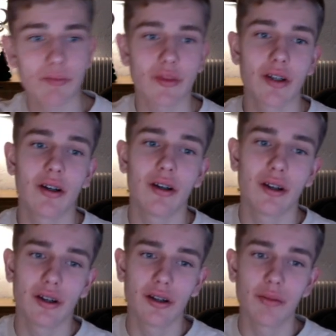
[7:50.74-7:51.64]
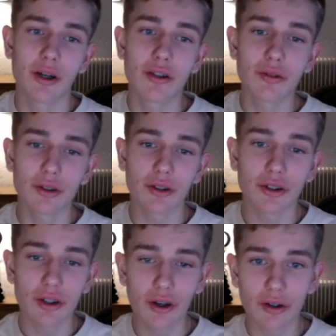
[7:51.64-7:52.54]

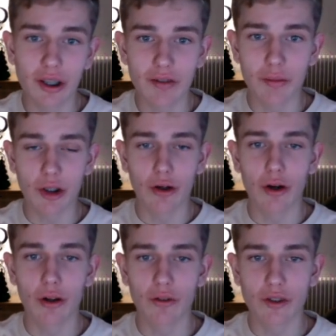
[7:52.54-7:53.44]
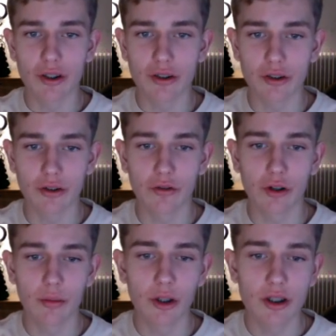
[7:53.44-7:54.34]
MyTutor.io gave me all of these good
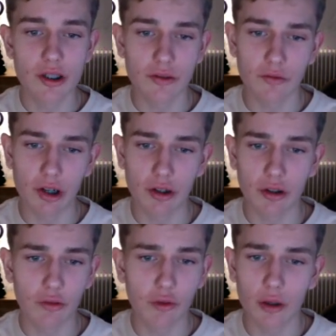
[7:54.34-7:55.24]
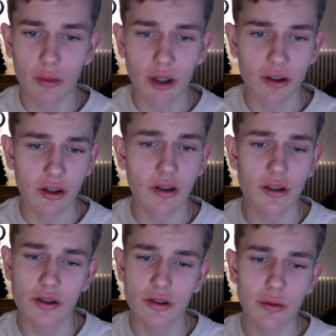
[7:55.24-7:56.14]
formulas, very good format, and
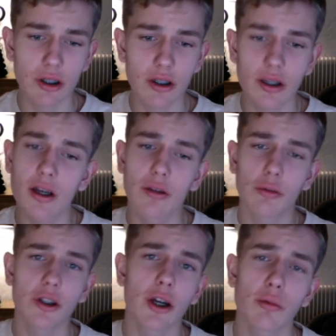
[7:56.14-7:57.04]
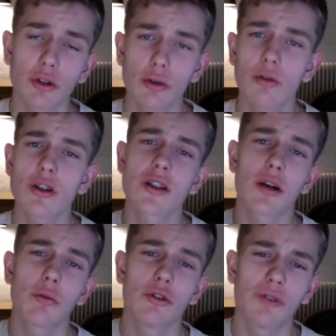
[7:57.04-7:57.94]
it's quickly. And what I would do is
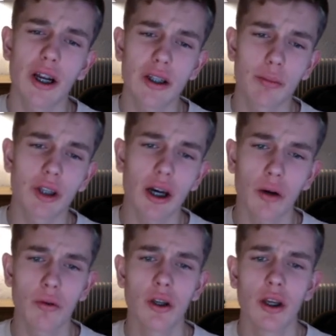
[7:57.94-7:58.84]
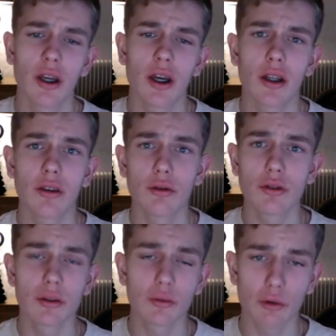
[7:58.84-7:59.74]
I would write them down and do
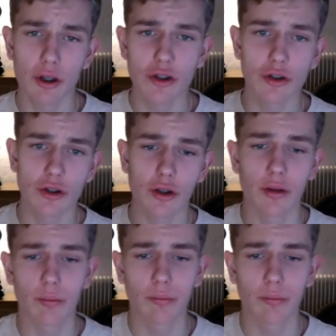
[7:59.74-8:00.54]
some questions on them.